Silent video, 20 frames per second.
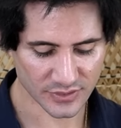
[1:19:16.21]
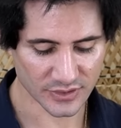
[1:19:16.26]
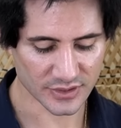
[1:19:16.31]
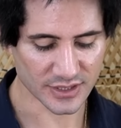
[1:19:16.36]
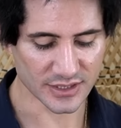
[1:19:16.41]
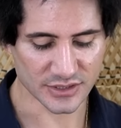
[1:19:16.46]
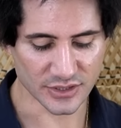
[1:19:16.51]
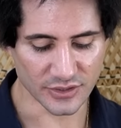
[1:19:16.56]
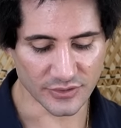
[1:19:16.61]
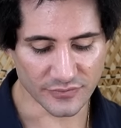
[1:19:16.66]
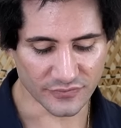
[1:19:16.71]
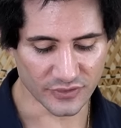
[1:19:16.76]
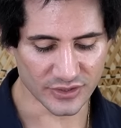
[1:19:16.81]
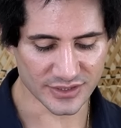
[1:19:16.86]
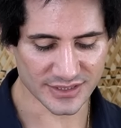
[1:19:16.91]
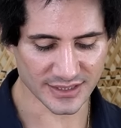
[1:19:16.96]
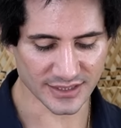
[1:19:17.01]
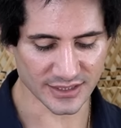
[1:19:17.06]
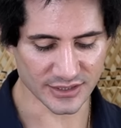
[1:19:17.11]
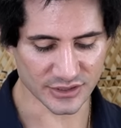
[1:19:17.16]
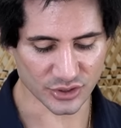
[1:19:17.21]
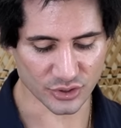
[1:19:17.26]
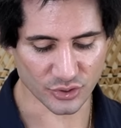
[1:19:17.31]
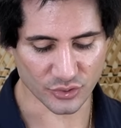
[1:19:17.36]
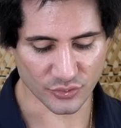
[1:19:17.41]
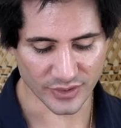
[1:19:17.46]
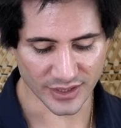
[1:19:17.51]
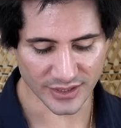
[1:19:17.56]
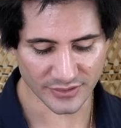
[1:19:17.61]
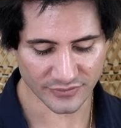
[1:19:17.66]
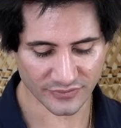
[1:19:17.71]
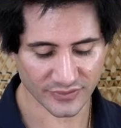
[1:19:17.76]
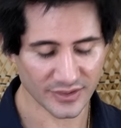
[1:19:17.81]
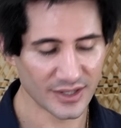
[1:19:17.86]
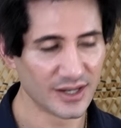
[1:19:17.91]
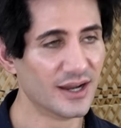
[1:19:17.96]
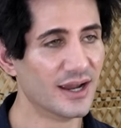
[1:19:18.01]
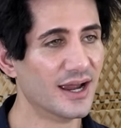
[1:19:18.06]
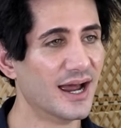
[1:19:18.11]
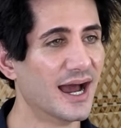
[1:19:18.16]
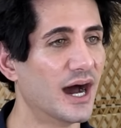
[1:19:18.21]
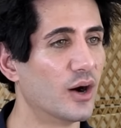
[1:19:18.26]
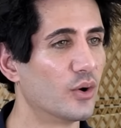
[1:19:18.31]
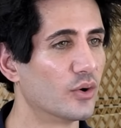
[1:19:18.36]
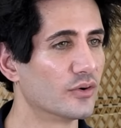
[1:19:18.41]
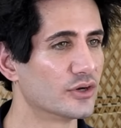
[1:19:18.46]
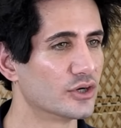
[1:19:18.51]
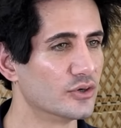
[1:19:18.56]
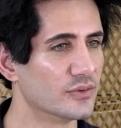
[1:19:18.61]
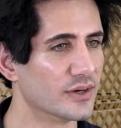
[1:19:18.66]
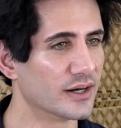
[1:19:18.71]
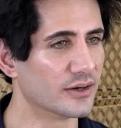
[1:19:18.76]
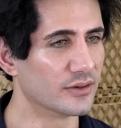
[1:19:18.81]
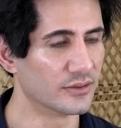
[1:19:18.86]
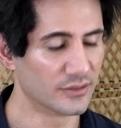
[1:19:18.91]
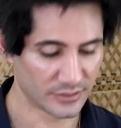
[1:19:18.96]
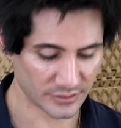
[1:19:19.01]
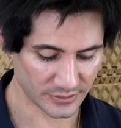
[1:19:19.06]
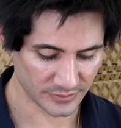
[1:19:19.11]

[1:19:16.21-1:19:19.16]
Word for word: Okay, so the first thing is grief. How old are you now?